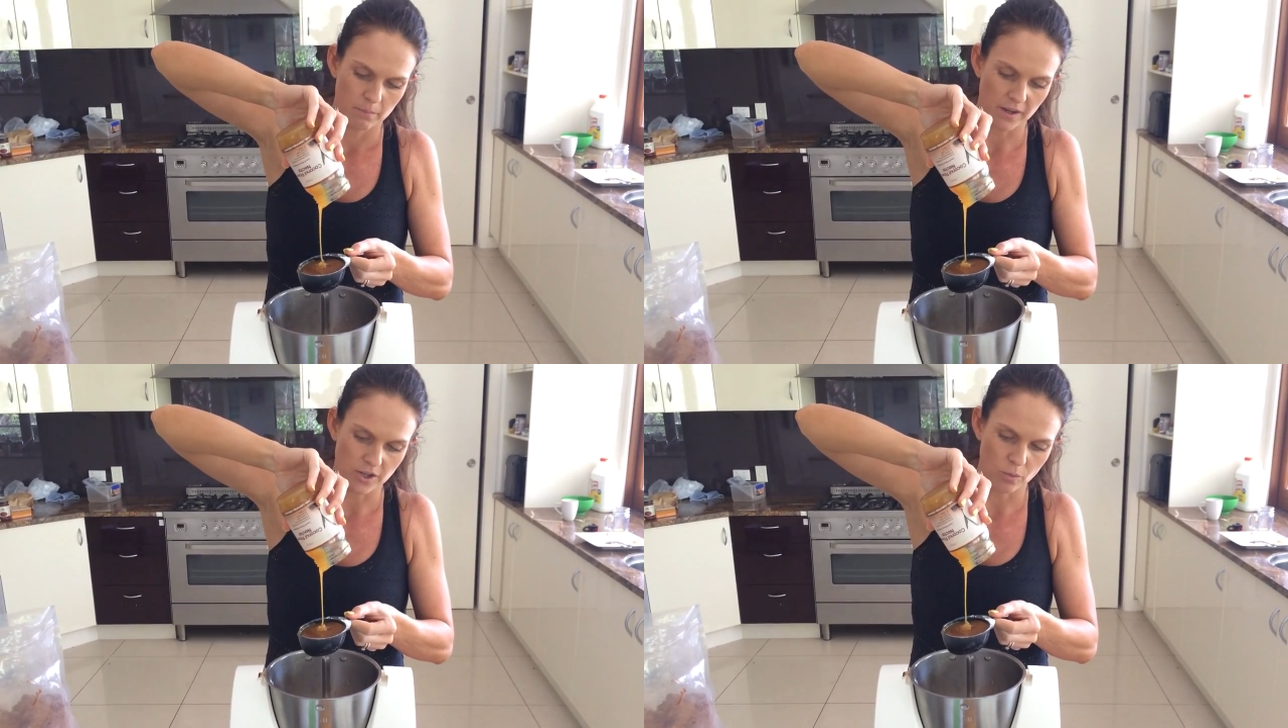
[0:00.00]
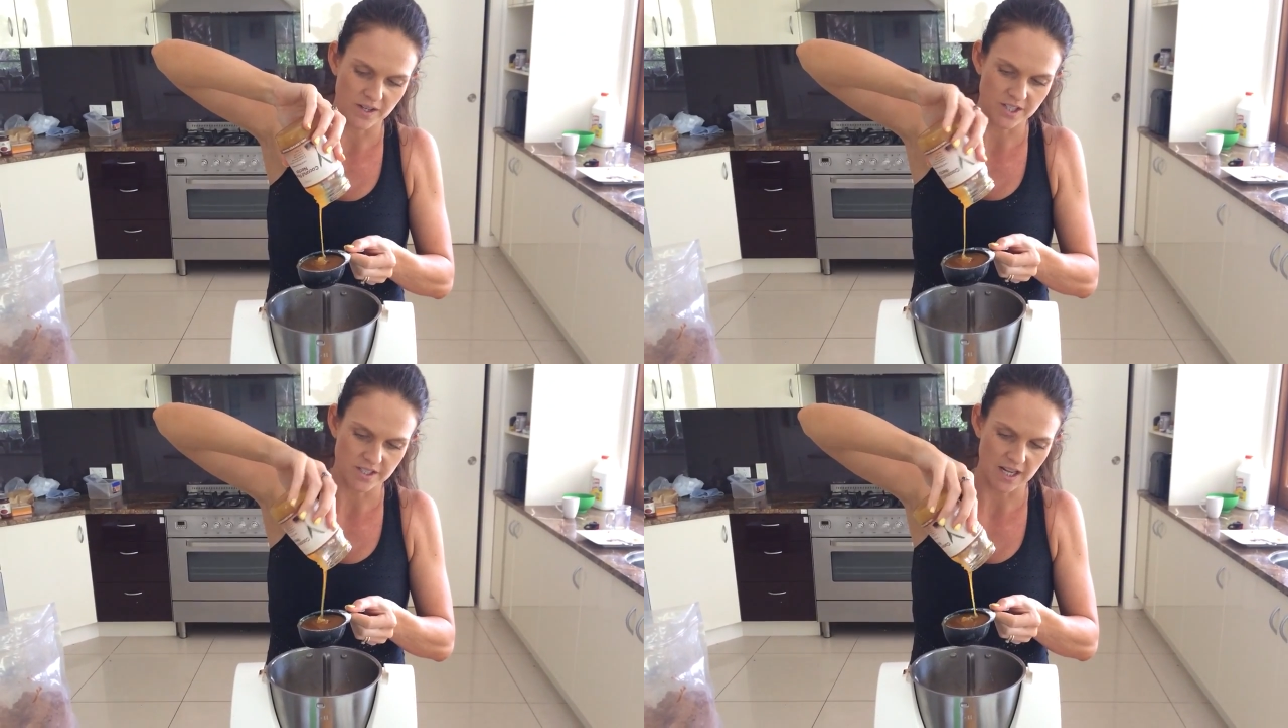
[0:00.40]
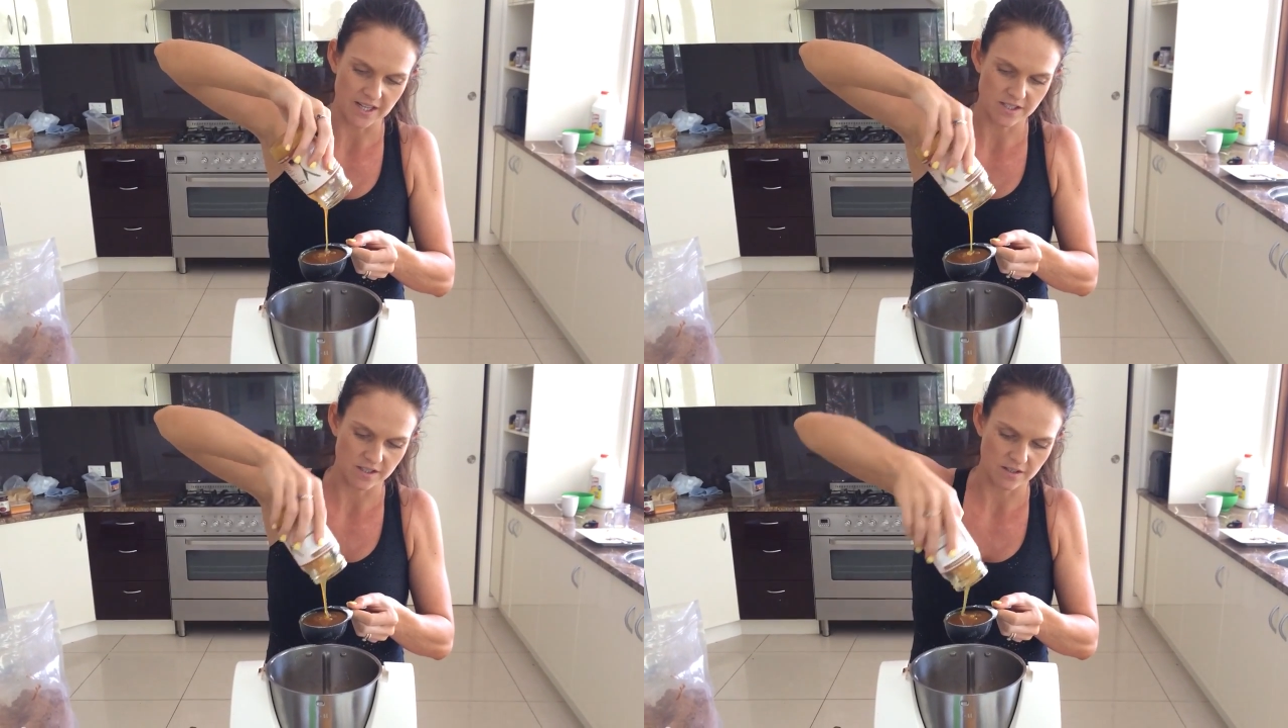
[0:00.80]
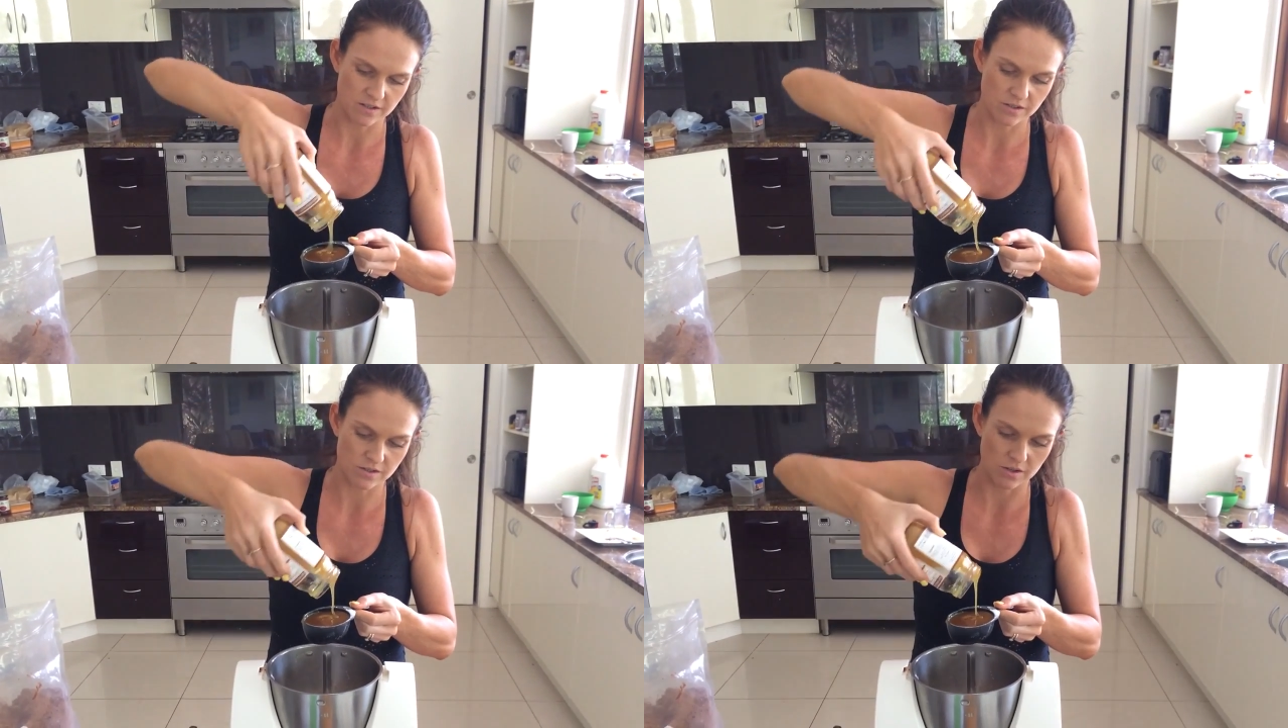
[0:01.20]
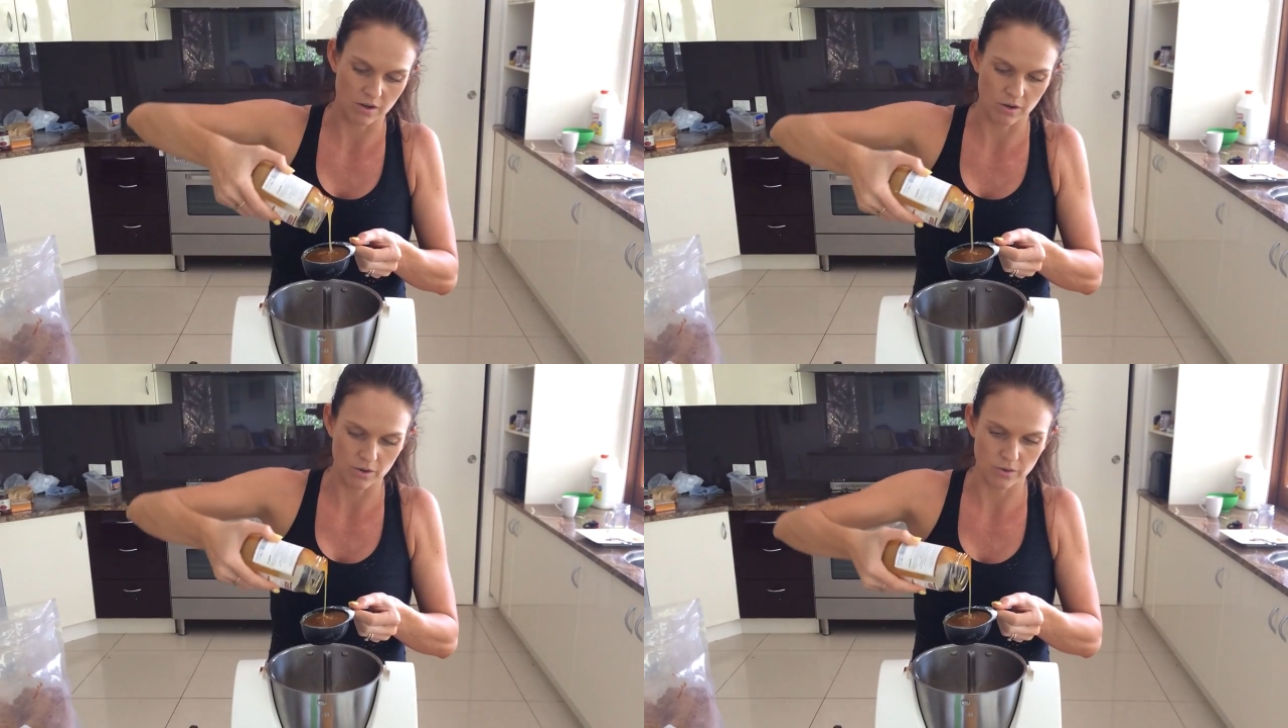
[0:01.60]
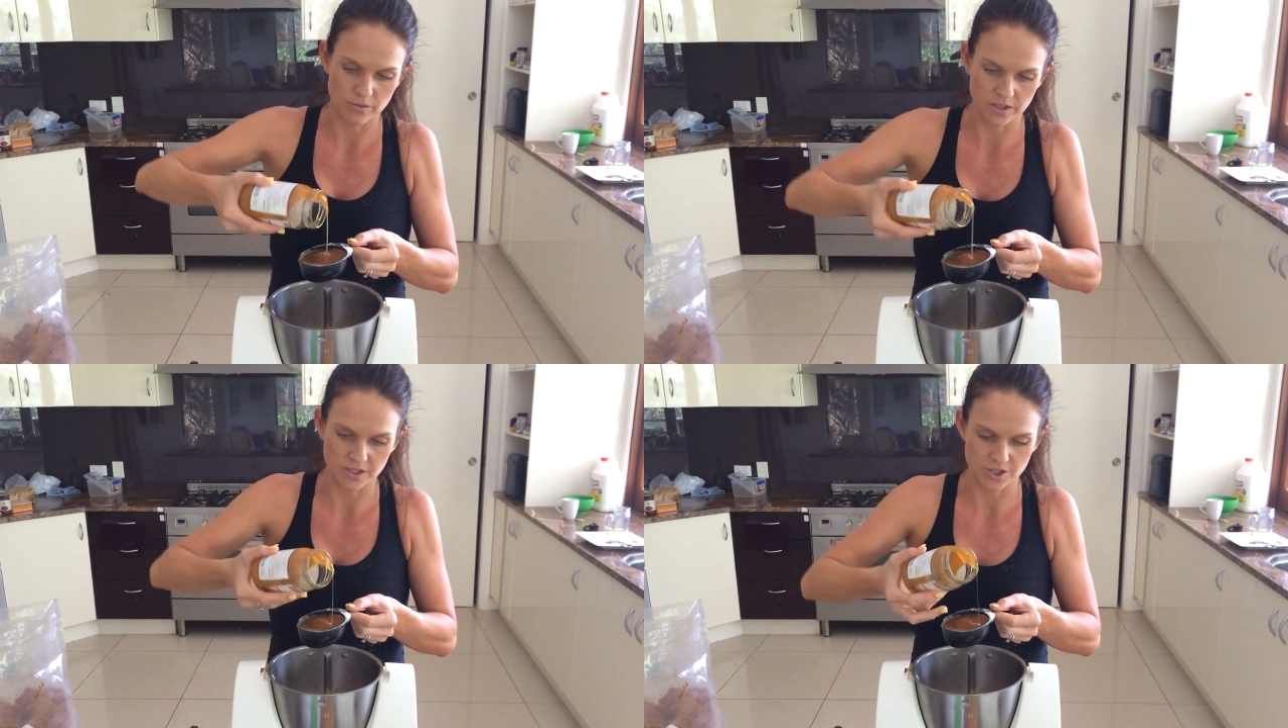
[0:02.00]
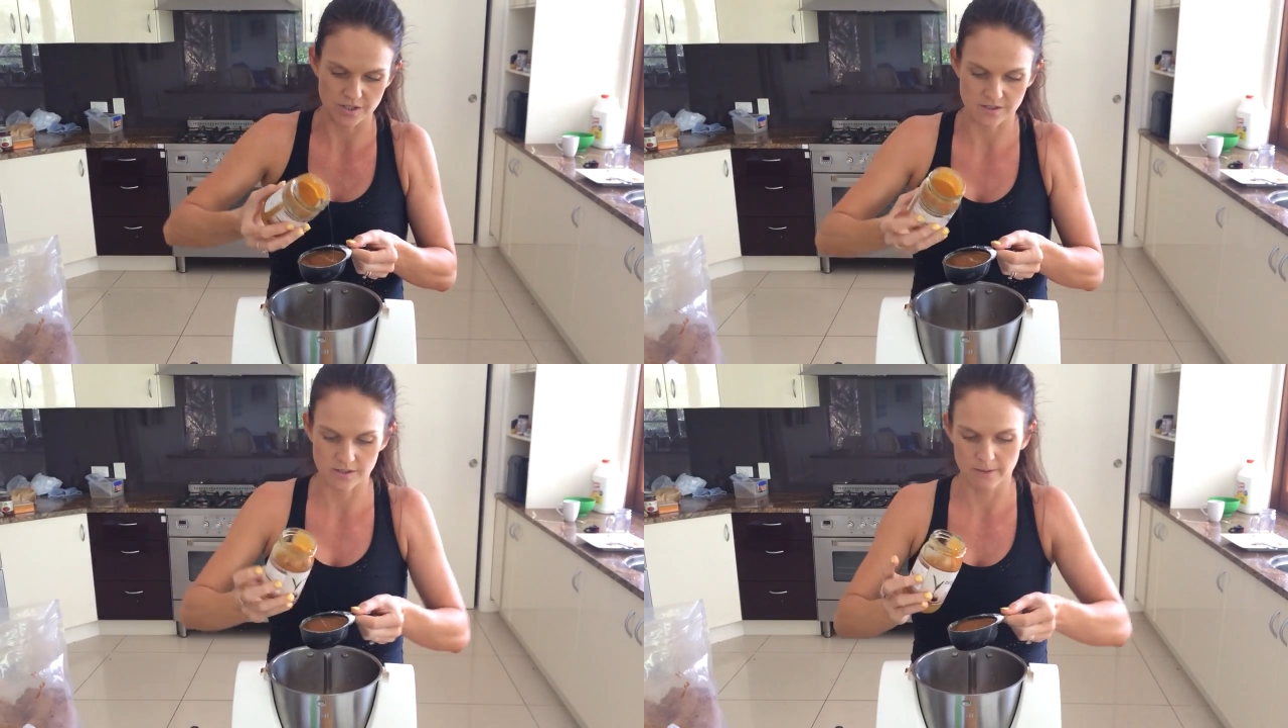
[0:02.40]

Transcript: but you wait till you taste it. It's so delicious.